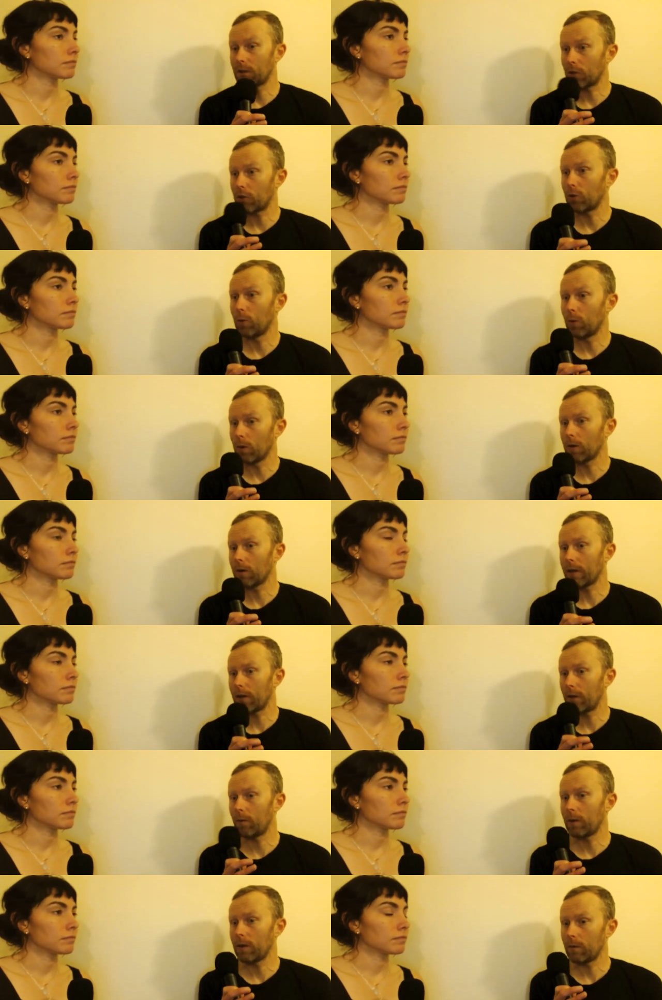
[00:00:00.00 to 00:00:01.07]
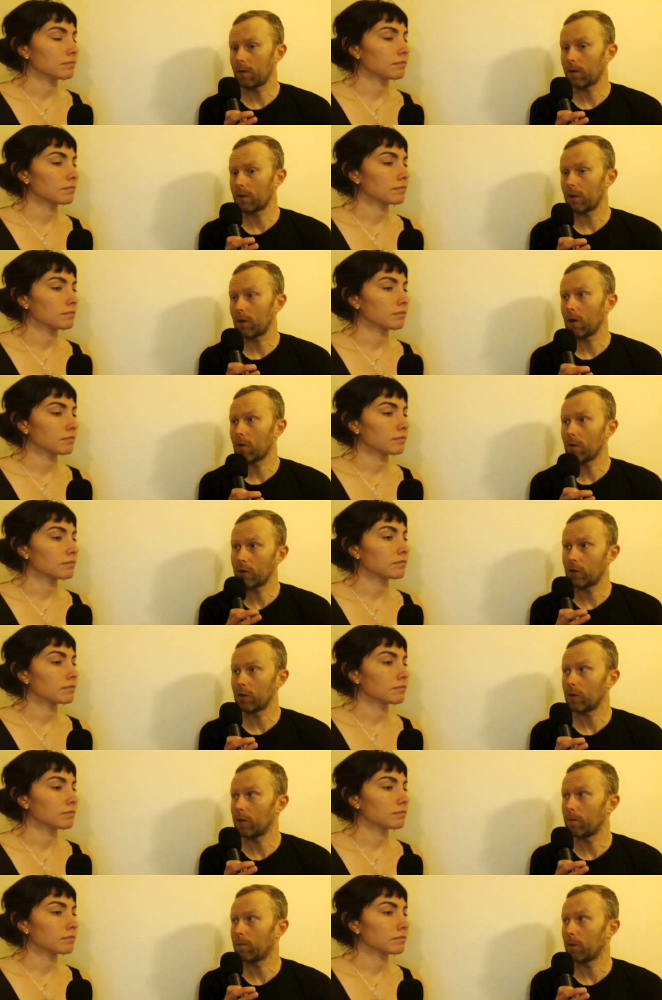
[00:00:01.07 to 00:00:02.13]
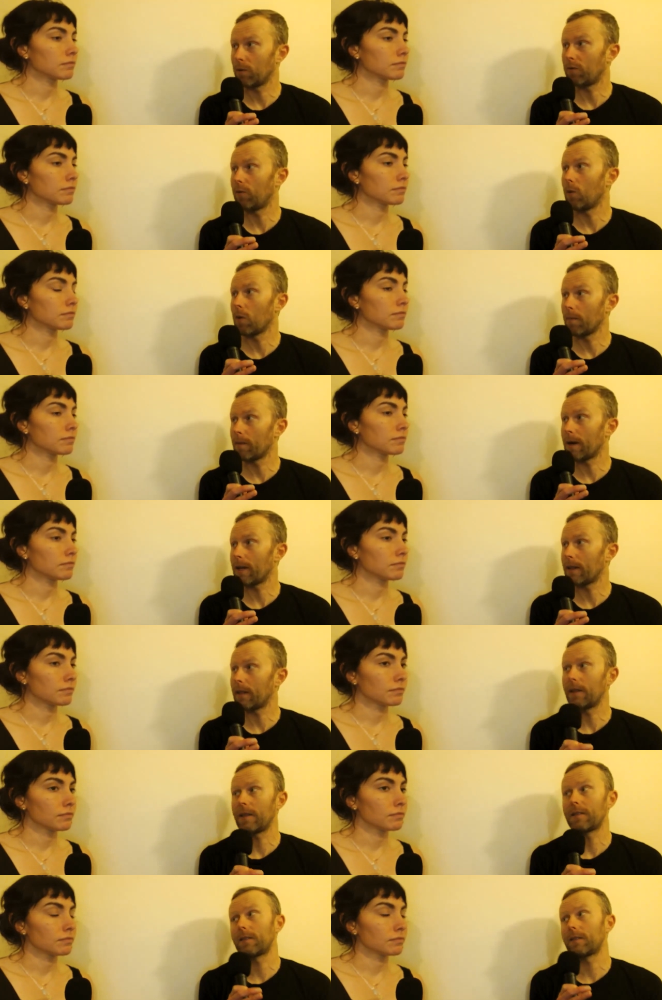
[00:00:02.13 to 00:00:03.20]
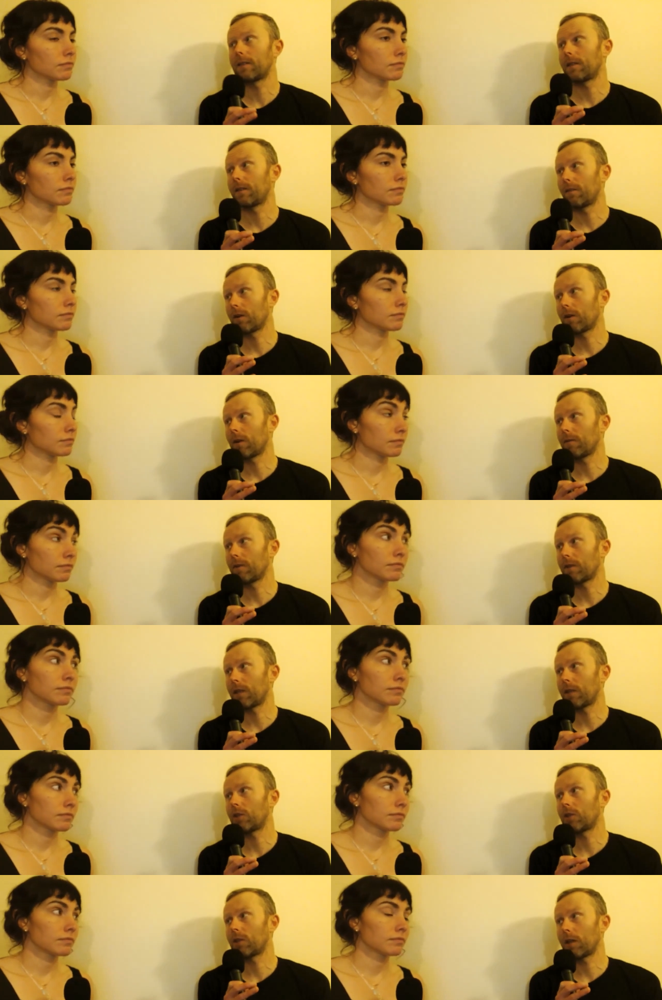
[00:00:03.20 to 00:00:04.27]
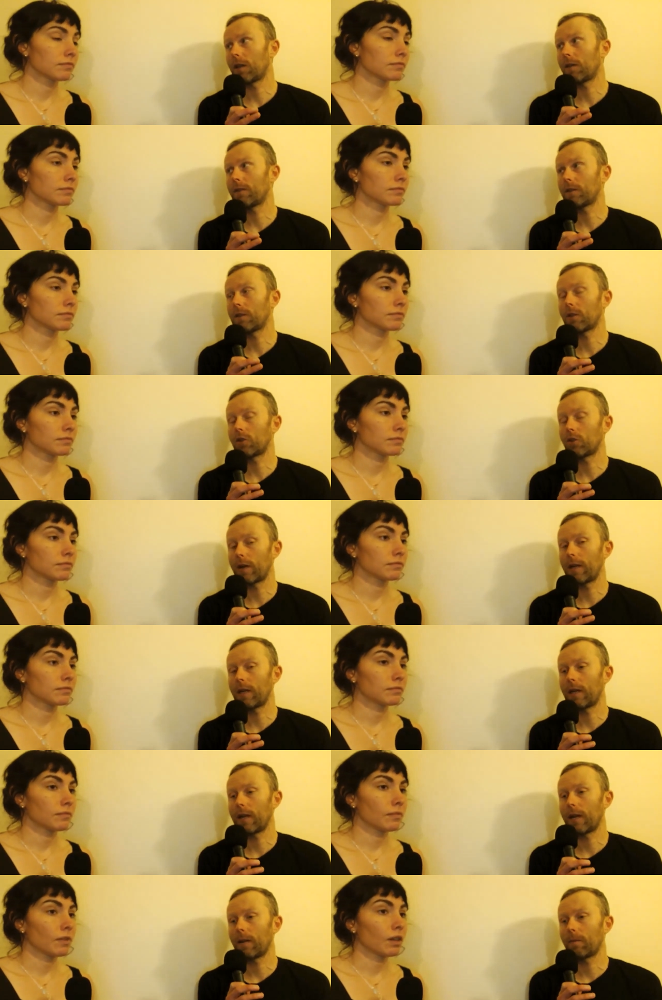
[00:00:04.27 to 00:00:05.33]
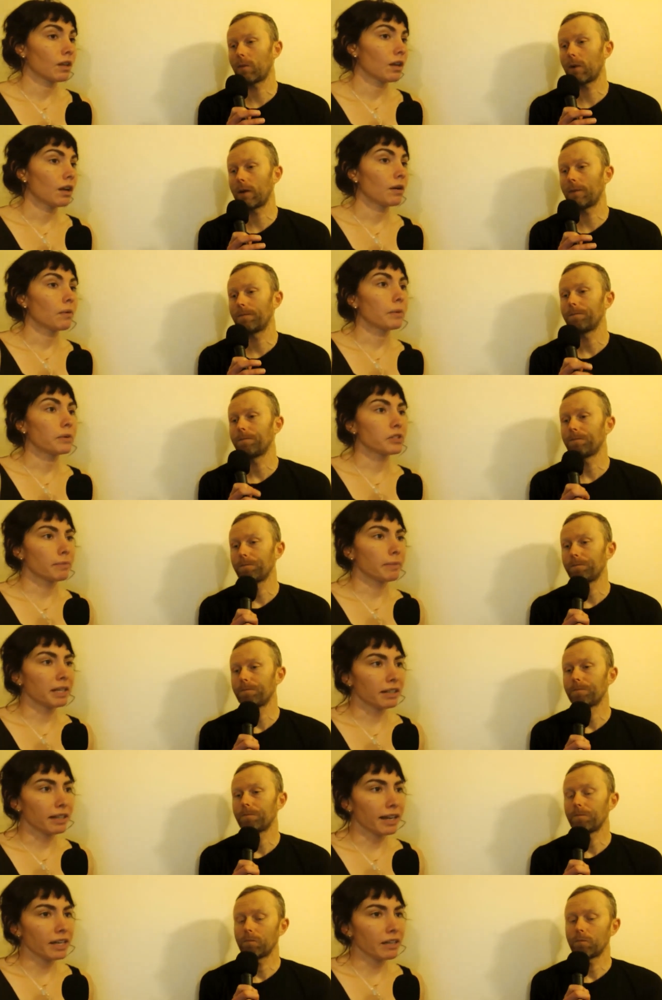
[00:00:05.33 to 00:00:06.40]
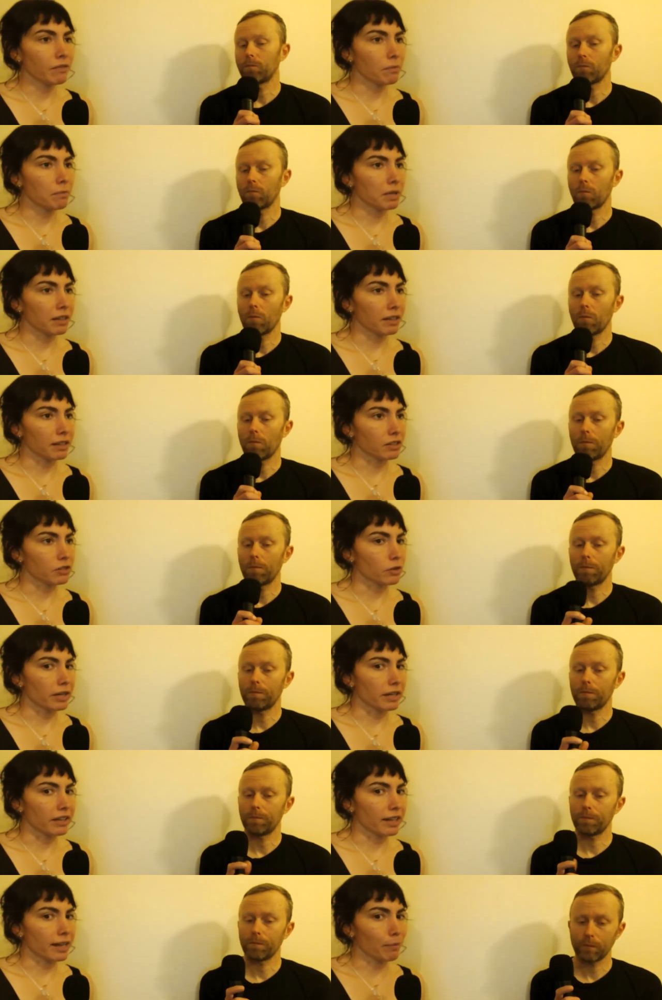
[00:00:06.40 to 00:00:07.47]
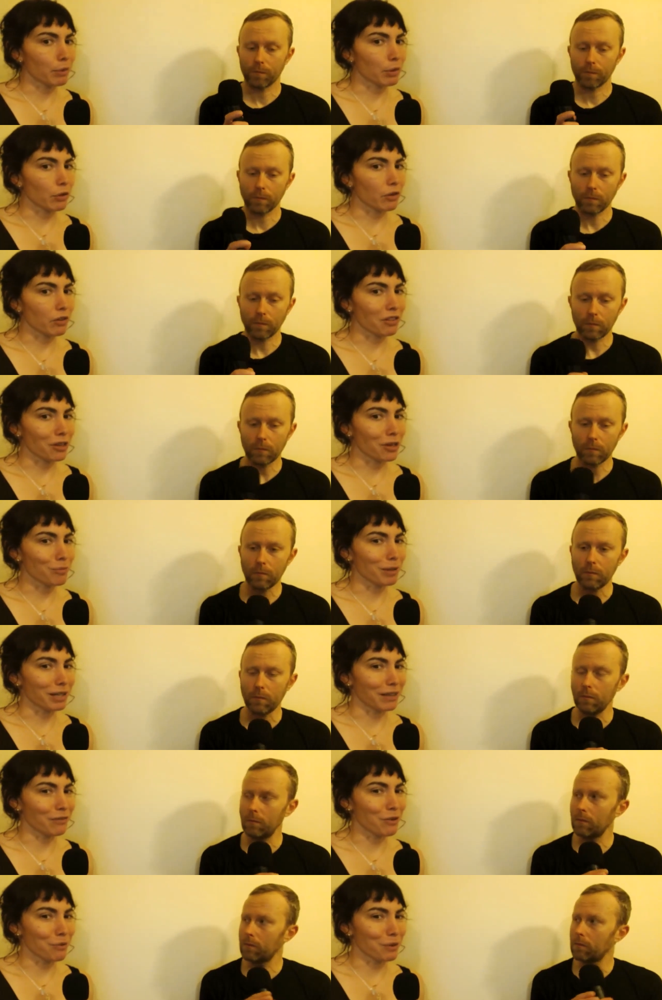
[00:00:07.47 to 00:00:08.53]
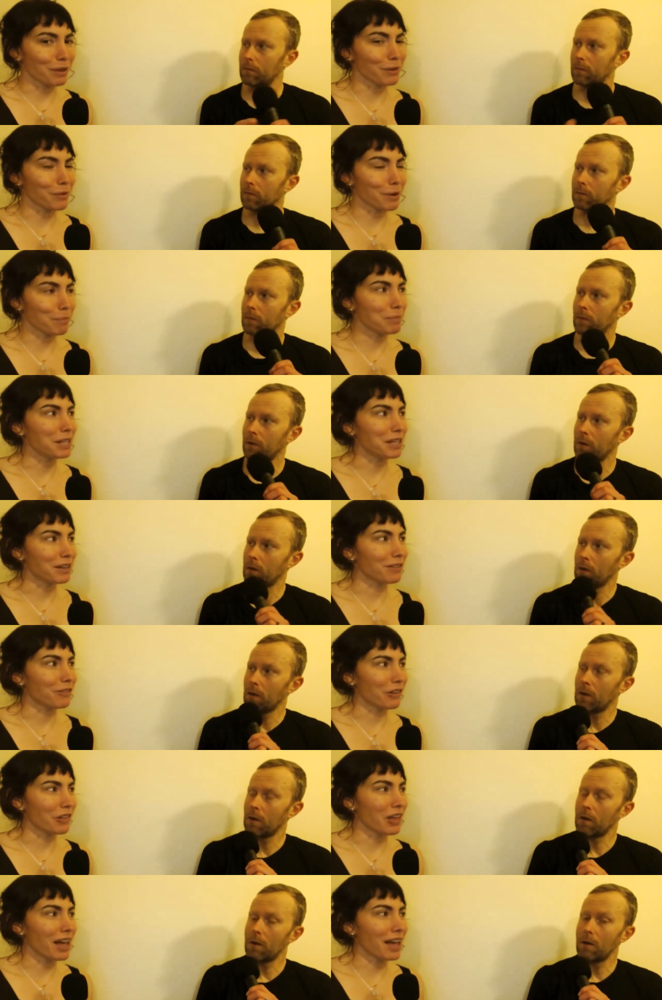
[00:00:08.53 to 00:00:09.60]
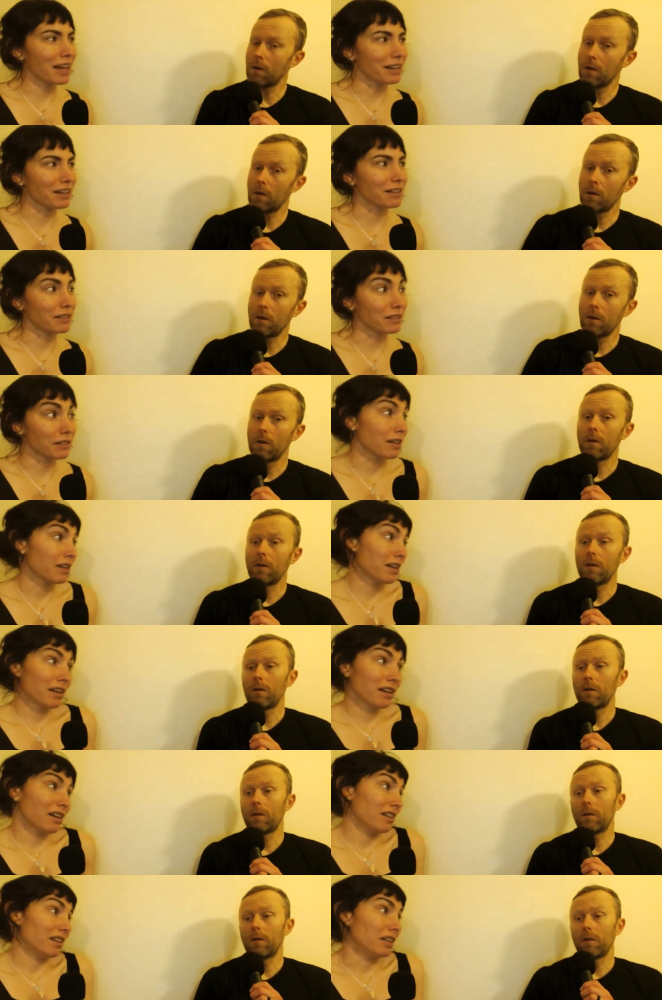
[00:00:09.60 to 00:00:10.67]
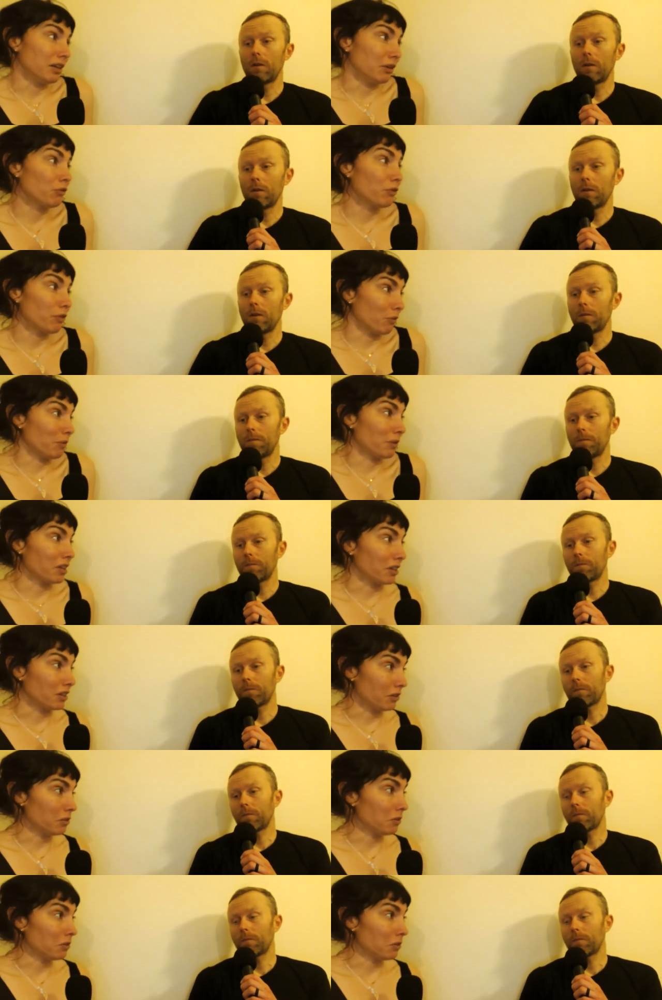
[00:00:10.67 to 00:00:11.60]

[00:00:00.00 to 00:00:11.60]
Speaker 1: it's a tour that you really want to go and do and perform at, then this is a different conversation than if it's a training camp, right?
Speaker 2: Which I mean, can even be like the training camp with your club. Like if you really want to peak for that and, you know, feel really